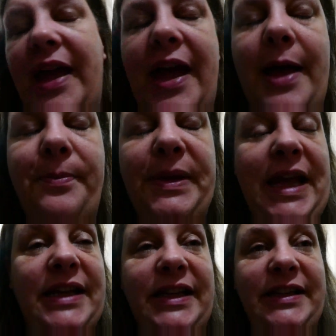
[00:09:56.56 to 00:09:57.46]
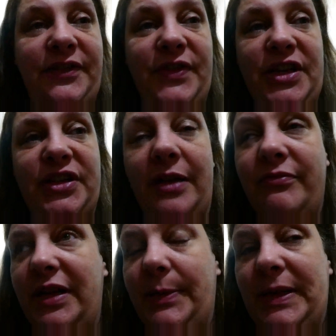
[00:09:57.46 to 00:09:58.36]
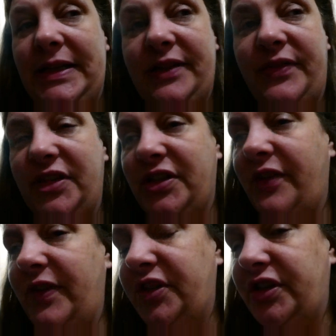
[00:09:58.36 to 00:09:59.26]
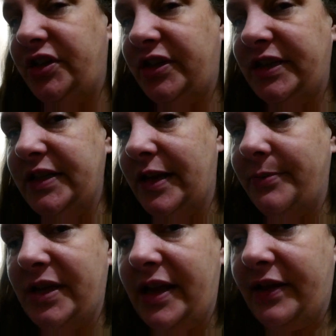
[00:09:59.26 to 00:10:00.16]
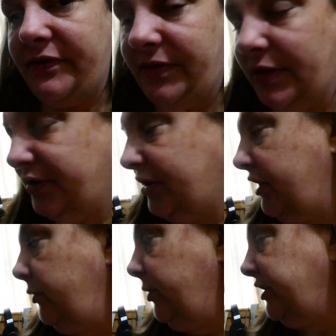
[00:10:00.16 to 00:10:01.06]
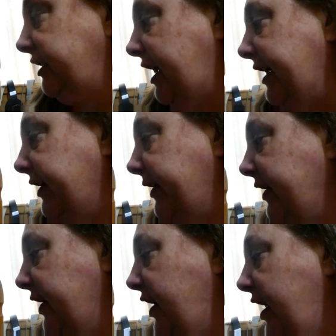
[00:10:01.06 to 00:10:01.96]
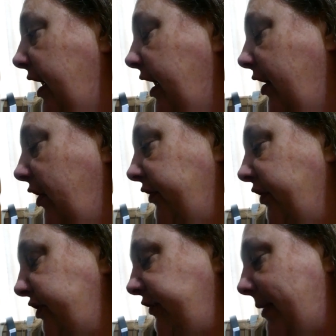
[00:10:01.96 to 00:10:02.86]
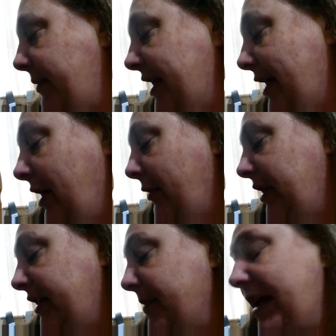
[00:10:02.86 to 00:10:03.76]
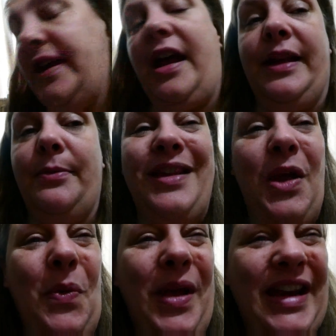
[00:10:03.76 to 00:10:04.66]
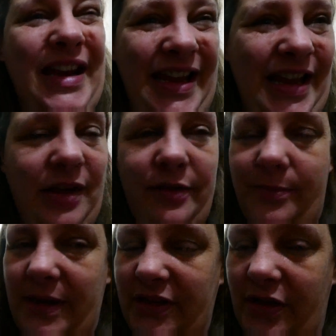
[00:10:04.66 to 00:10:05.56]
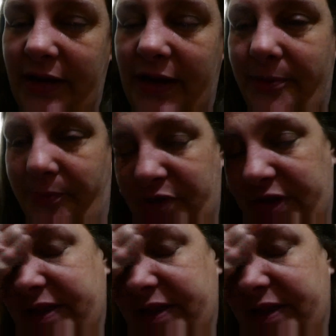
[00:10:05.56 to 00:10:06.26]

Um, but yes, I did finish it. I'm really pleased I finished it. I finished it just in time to have, you know, start a new book today uh, on the 1st of November. Now, will admit, I am nowhere near my target, which I